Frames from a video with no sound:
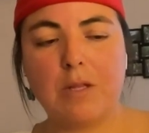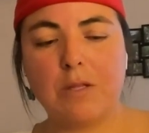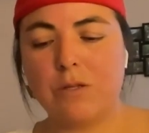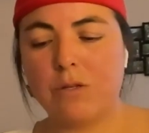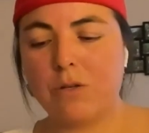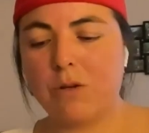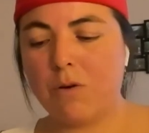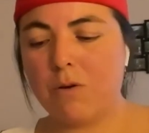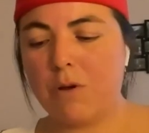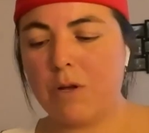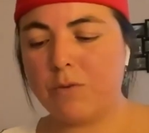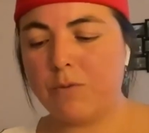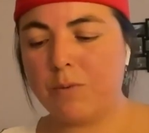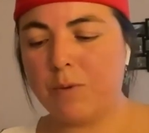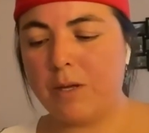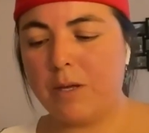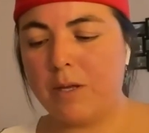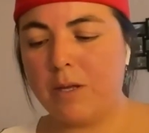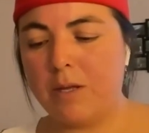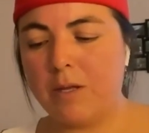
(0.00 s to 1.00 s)
So as
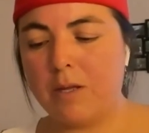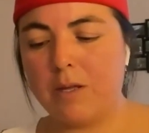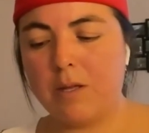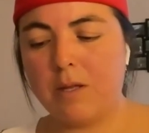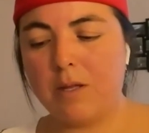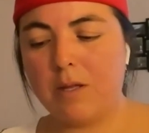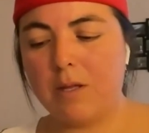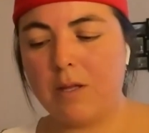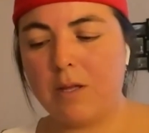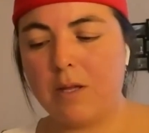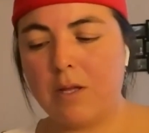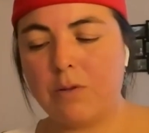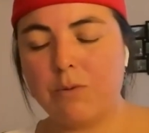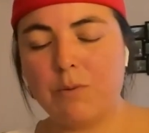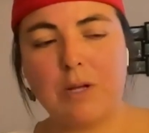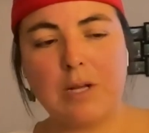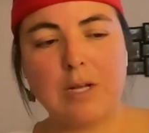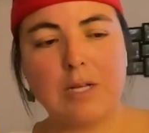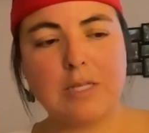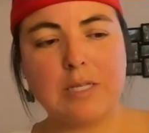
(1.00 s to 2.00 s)
we
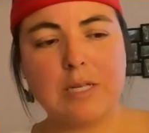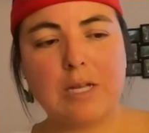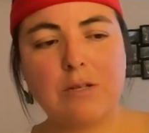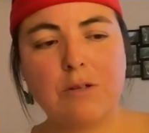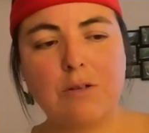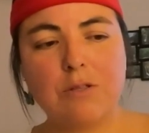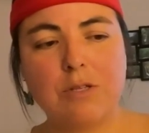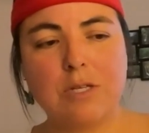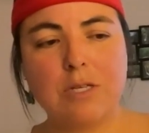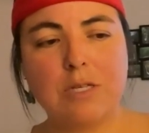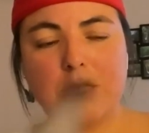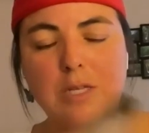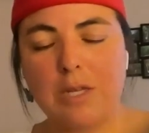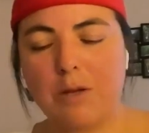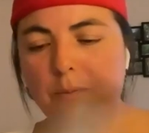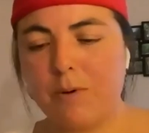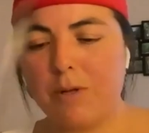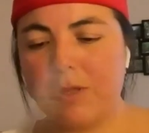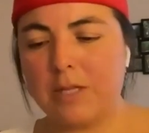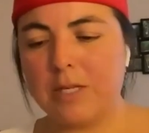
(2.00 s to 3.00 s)
continue to
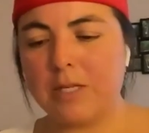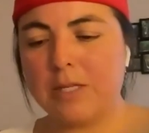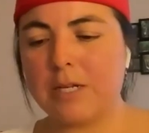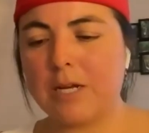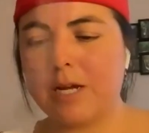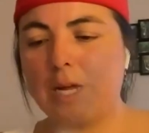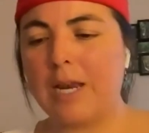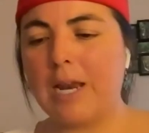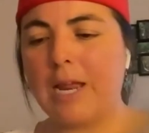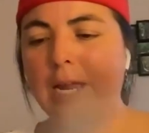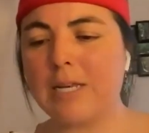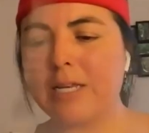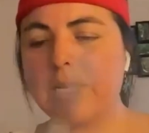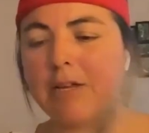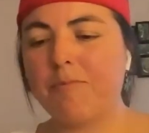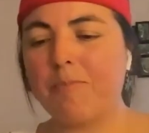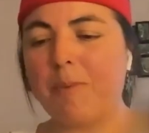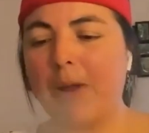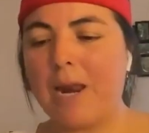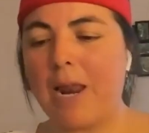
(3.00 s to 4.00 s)
sit with this
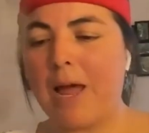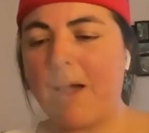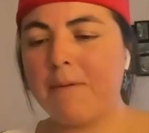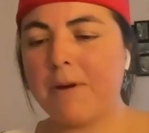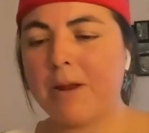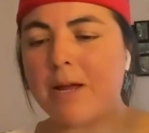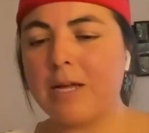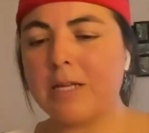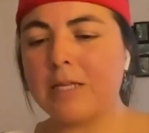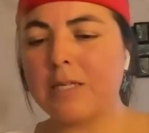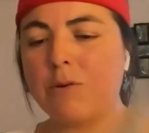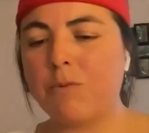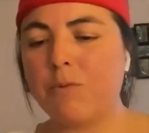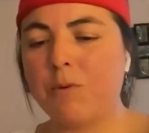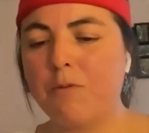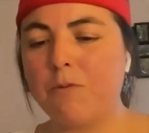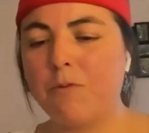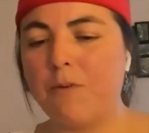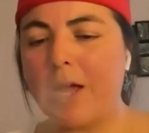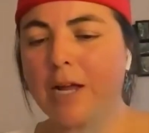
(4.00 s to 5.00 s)
collective palabras and
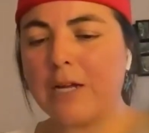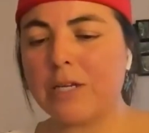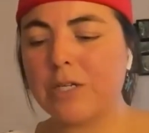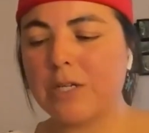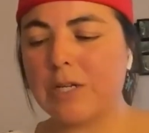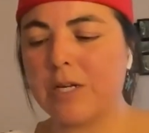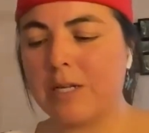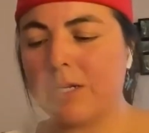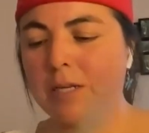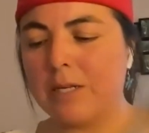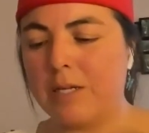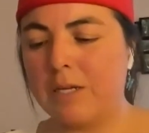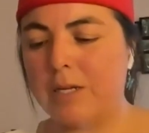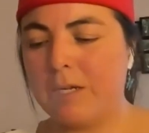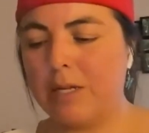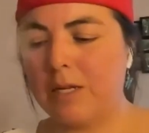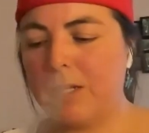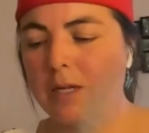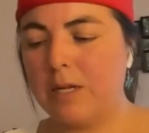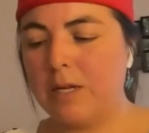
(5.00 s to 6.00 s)
reflection,
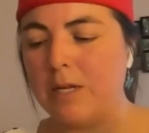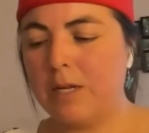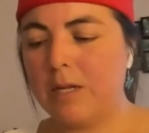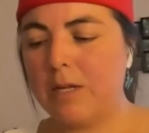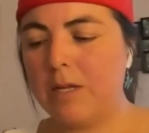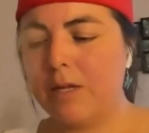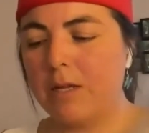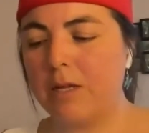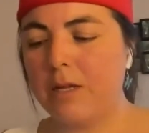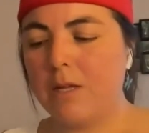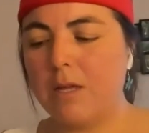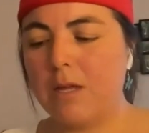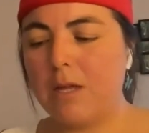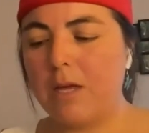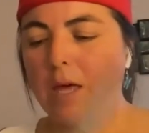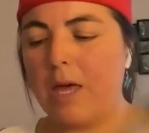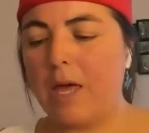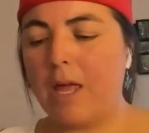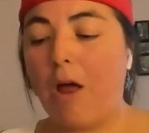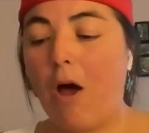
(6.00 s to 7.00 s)

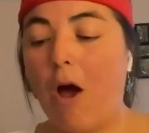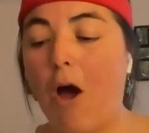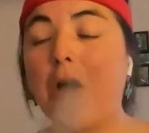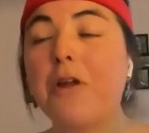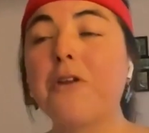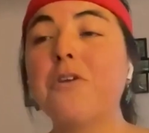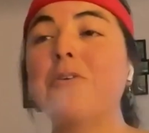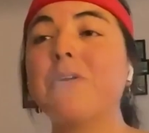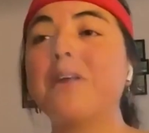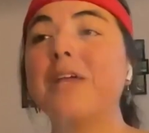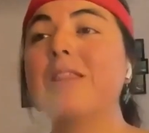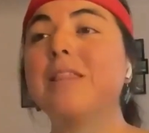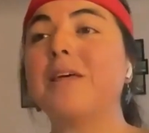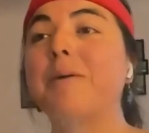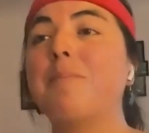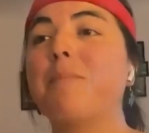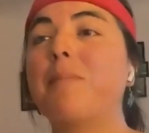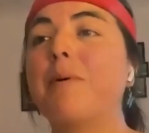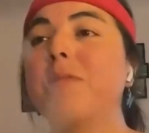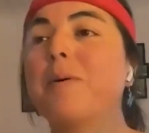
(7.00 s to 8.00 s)
and honoring
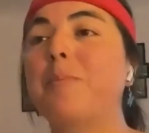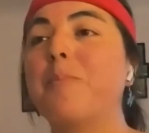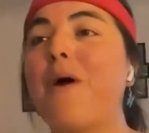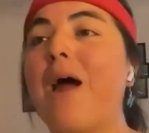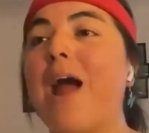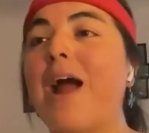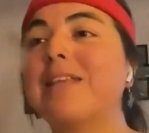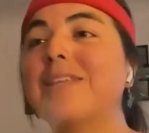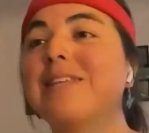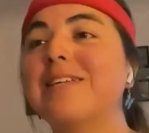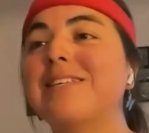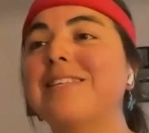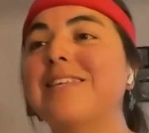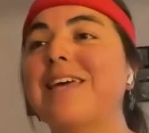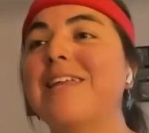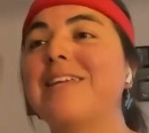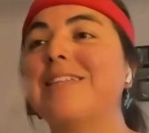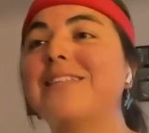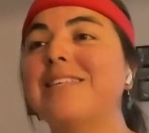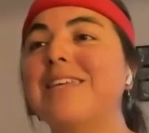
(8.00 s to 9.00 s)
the practice
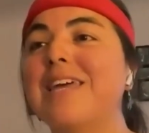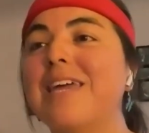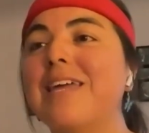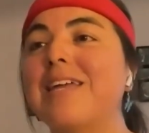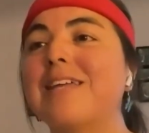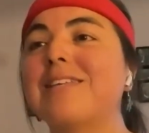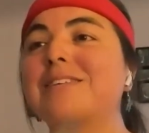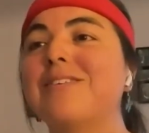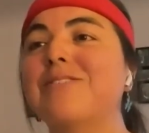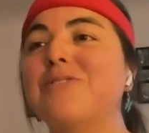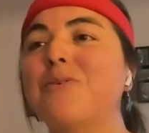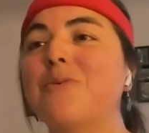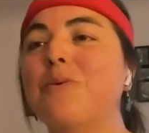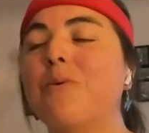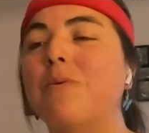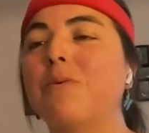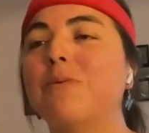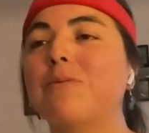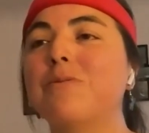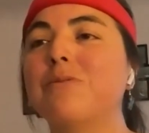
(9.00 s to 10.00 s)
that it takes
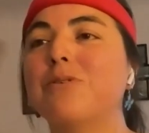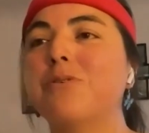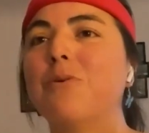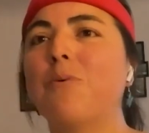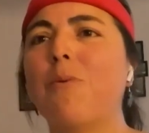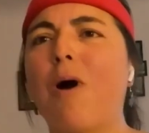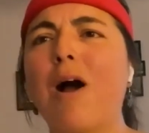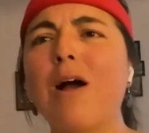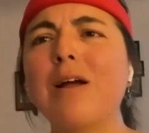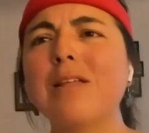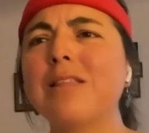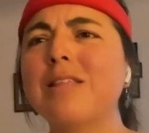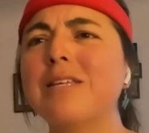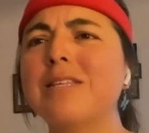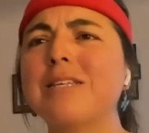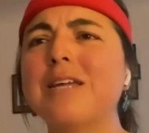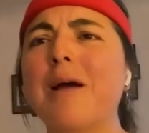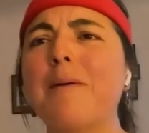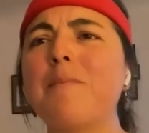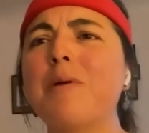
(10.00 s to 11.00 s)
to walk
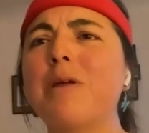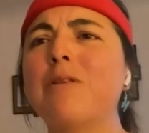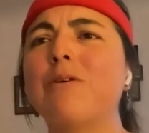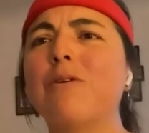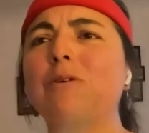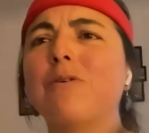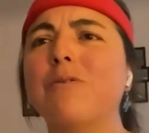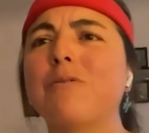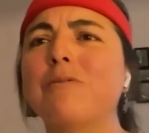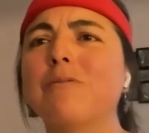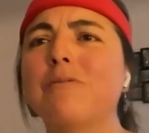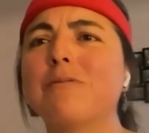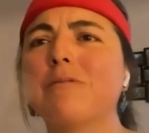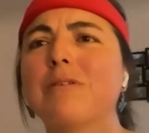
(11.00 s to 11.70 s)
this camino,